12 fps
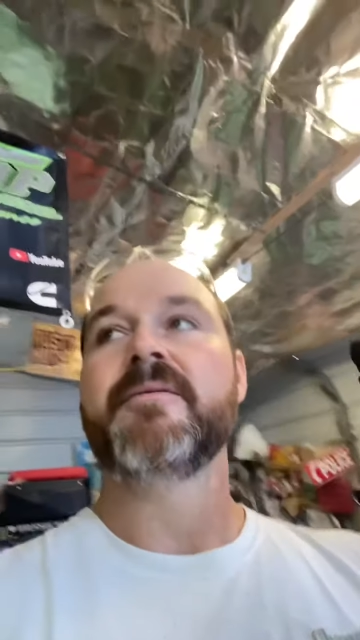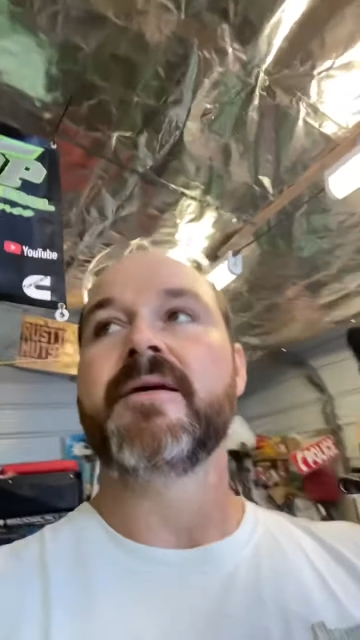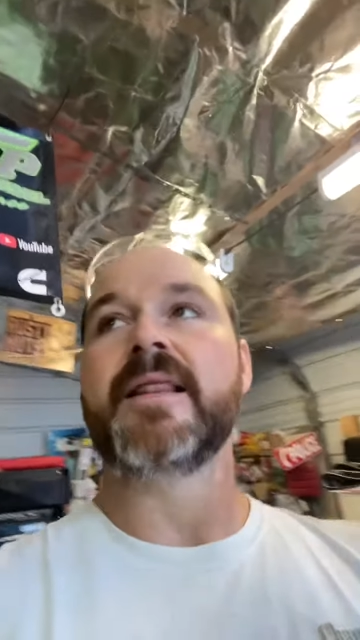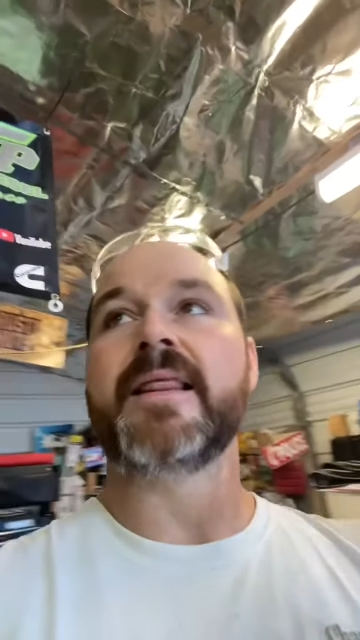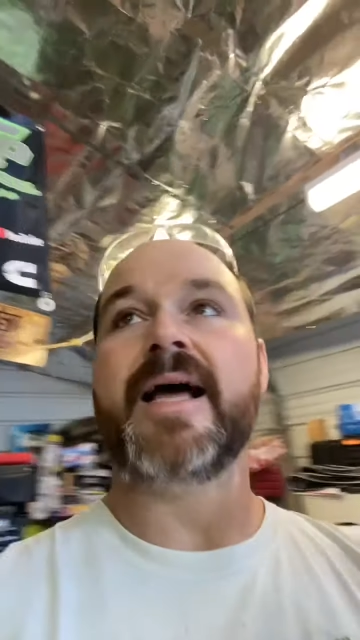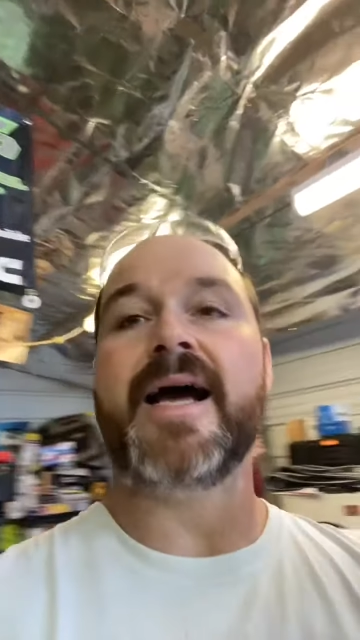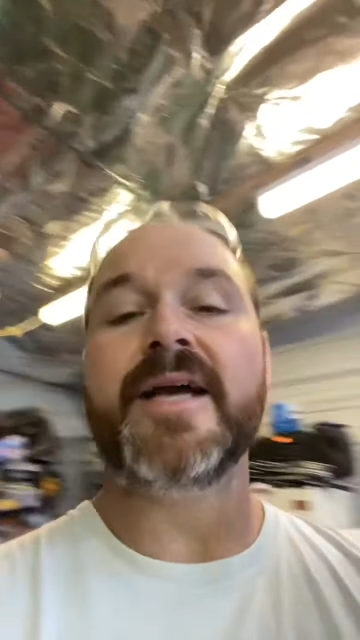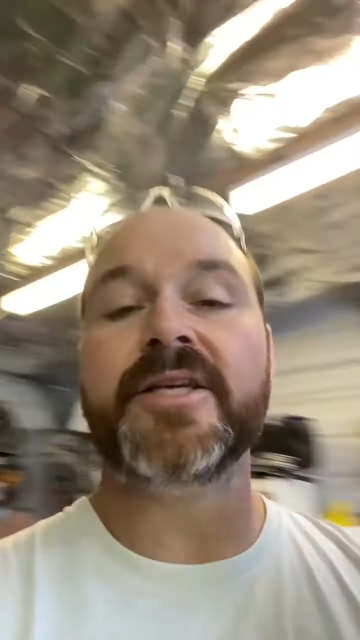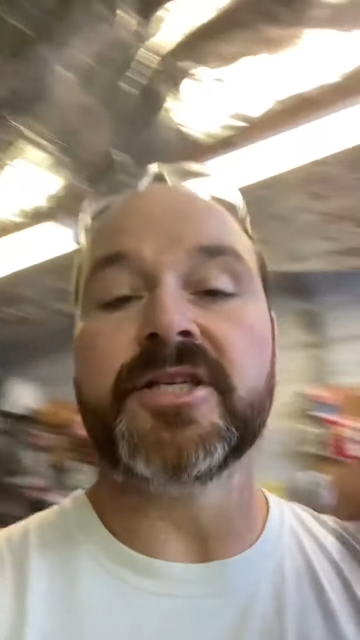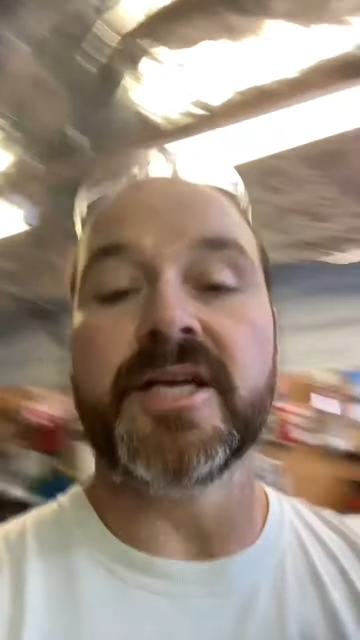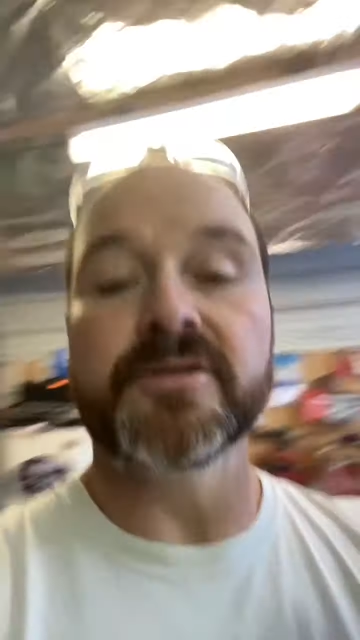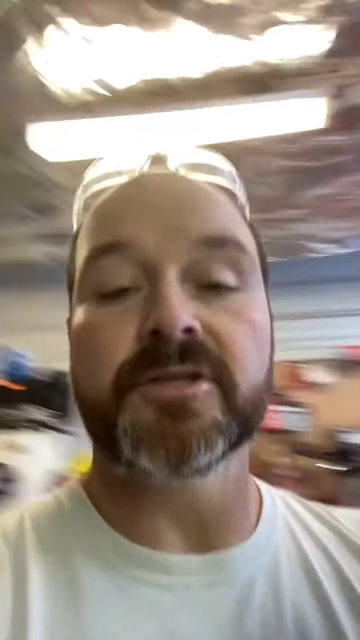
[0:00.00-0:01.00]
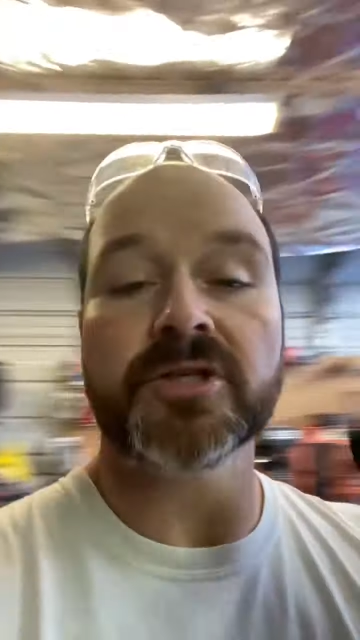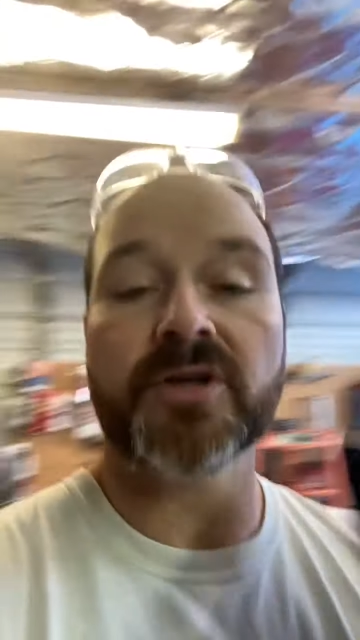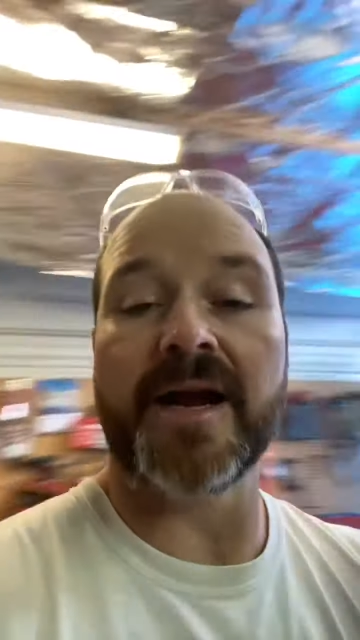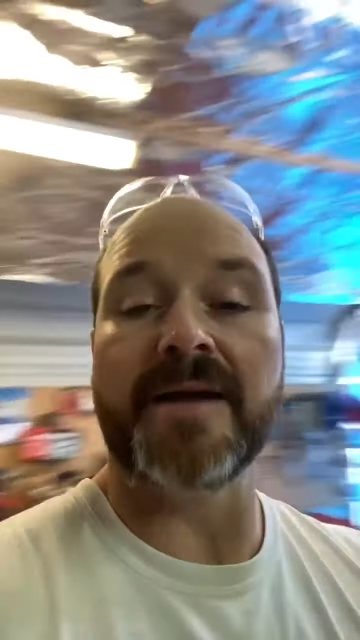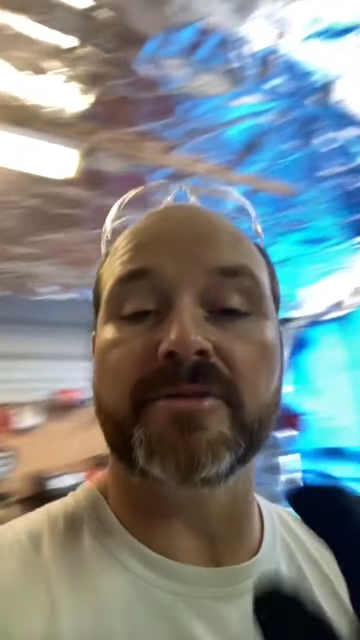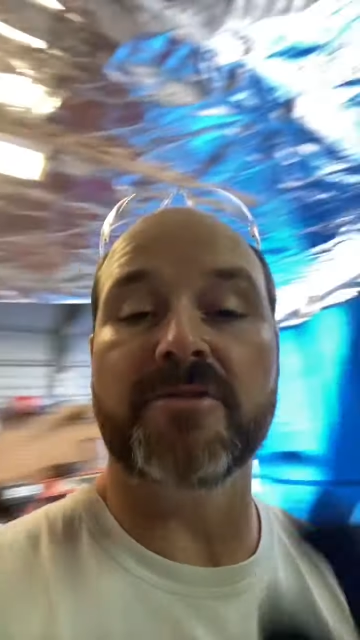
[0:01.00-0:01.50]
Like, share,
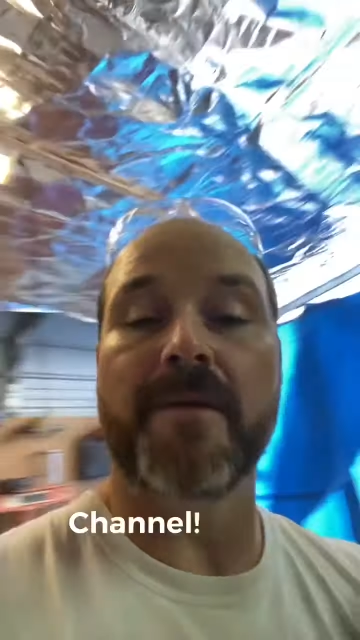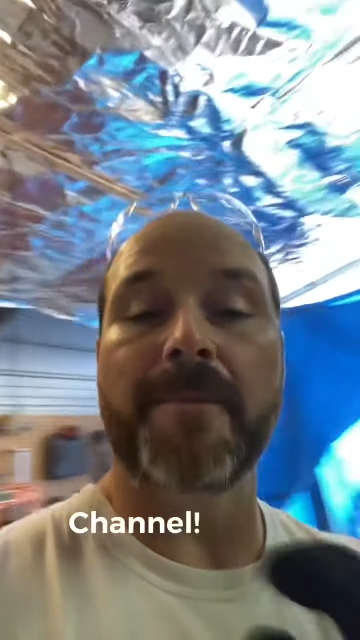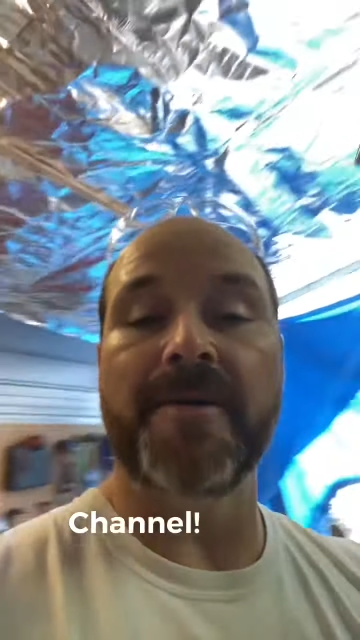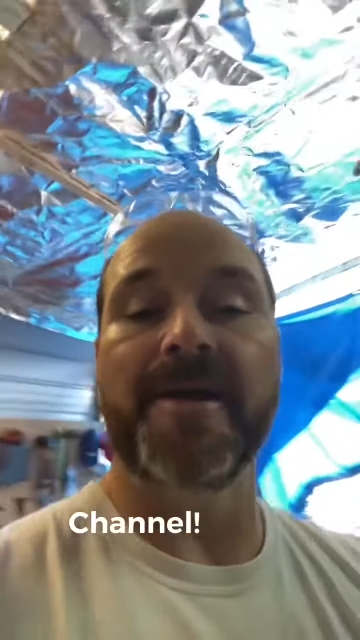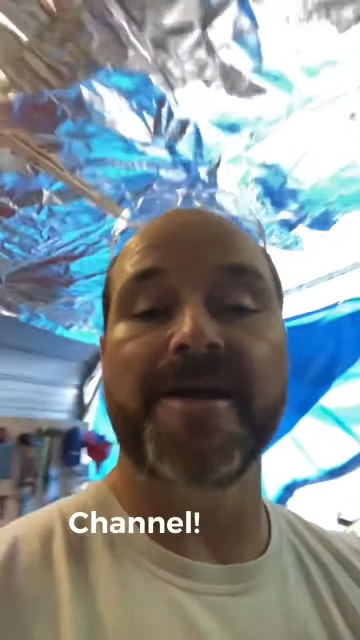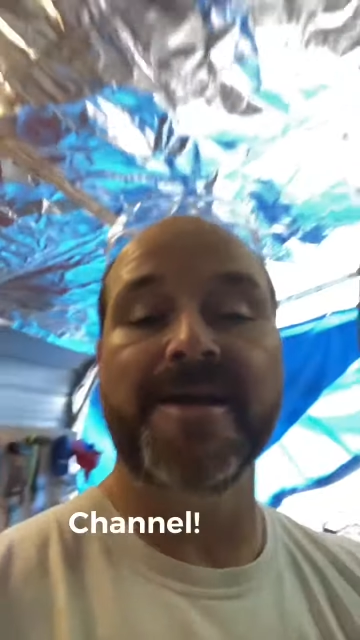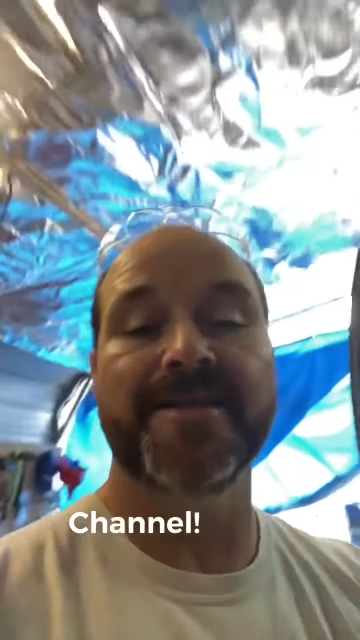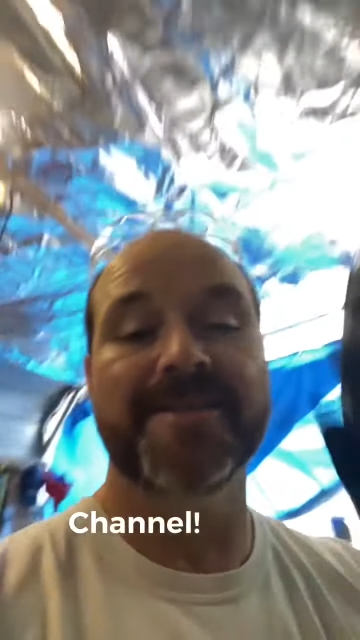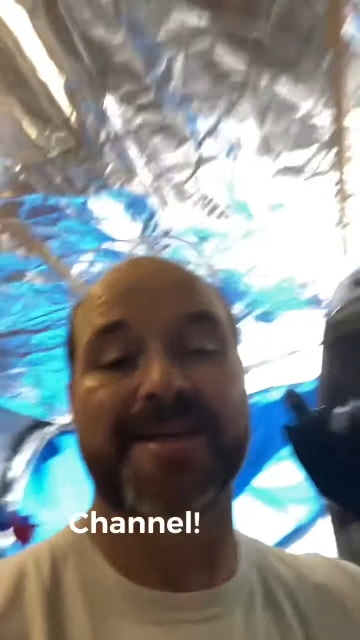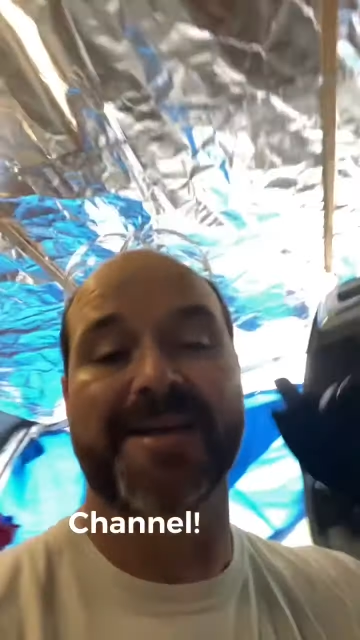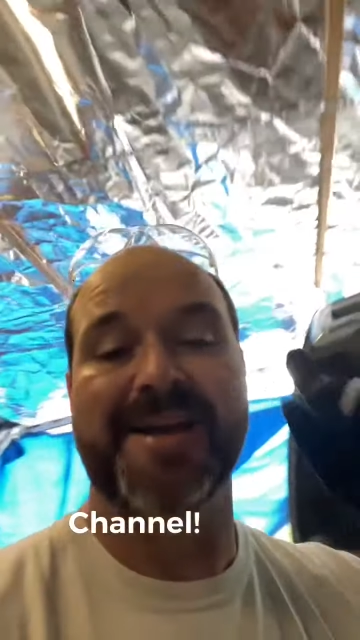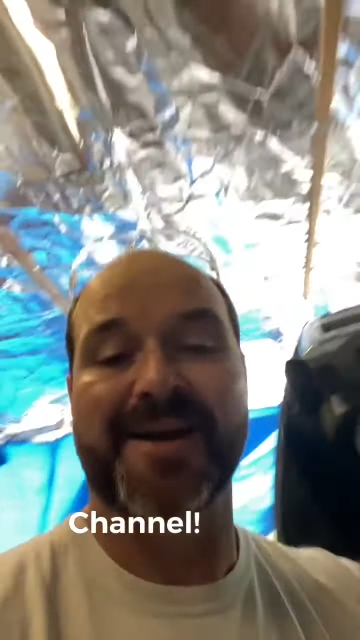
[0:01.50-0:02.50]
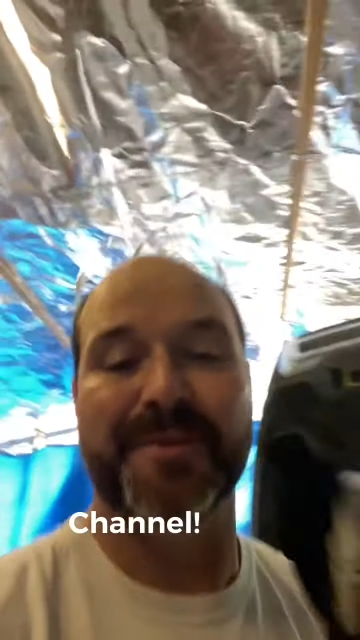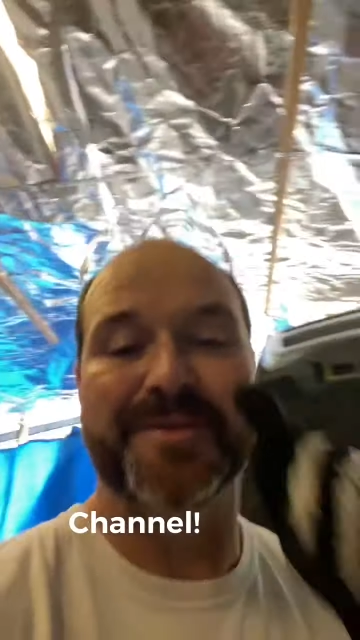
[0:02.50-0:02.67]
subscribe to my page, and I will